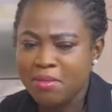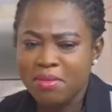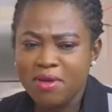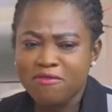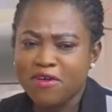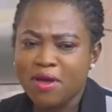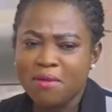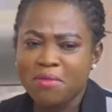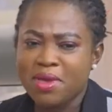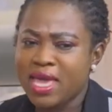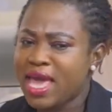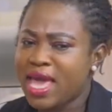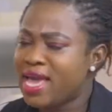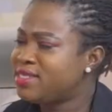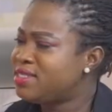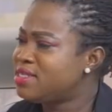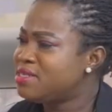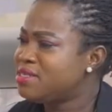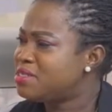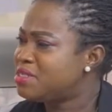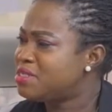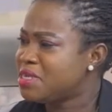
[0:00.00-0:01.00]
Me family
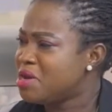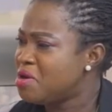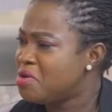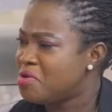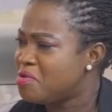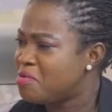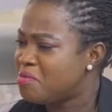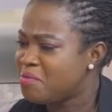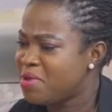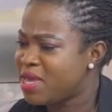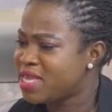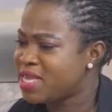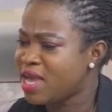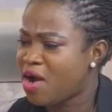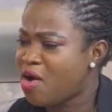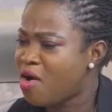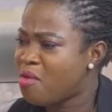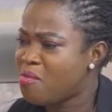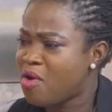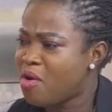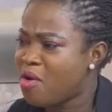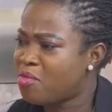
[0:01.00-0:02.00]
agency yo. Me nya
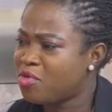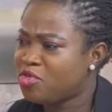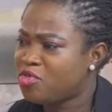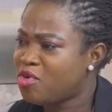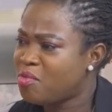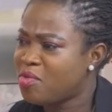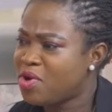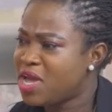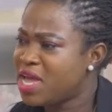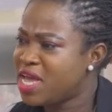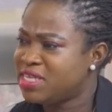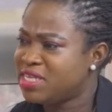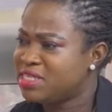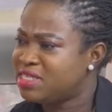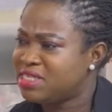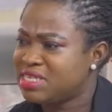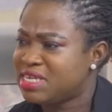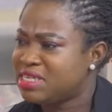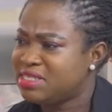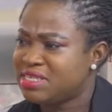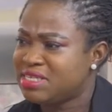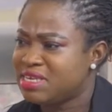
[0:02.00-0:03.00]
omo omo do omo
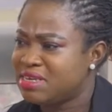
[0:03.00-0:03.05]
agency yes.